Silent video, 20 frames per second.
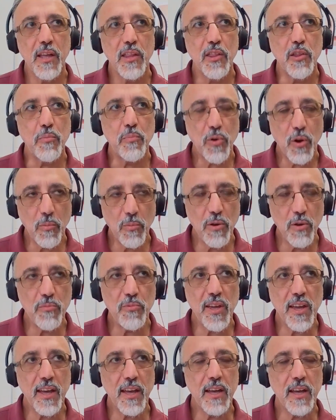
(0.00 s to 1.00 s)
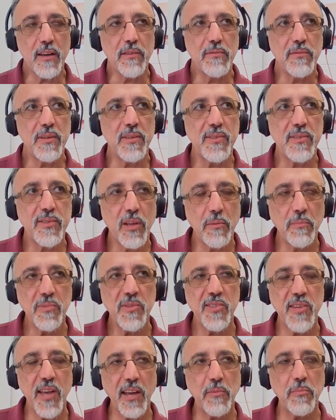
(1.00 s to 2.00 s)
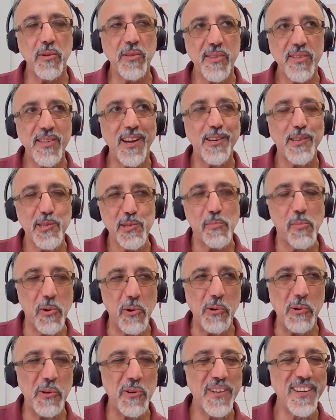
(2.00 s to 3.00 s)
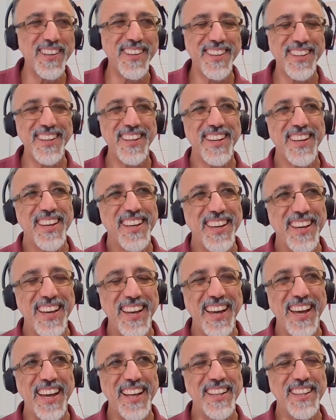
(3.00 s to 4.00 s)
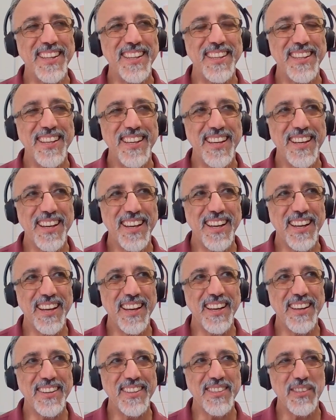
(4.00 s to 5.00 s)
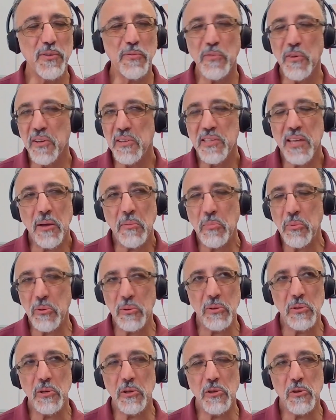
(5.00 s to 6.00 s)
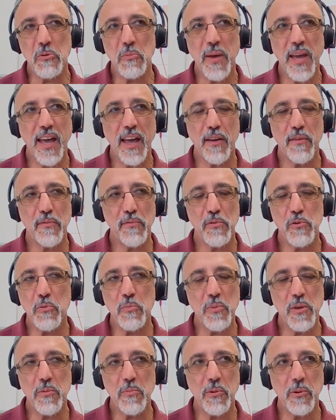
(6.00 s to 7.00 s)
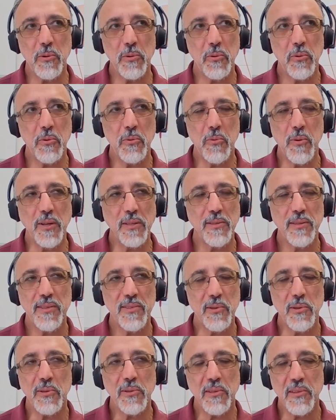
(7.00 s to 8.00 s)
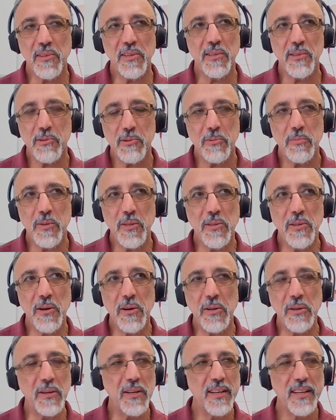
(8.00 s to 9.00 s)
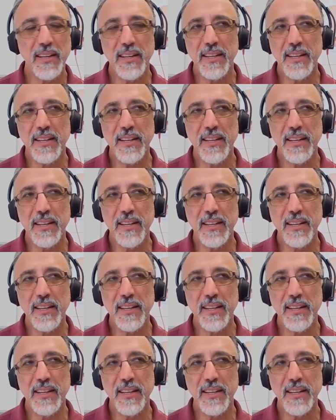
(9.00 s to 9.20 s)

The problem we have is some segments are small And so, for example, you may have few people who want certain things to be done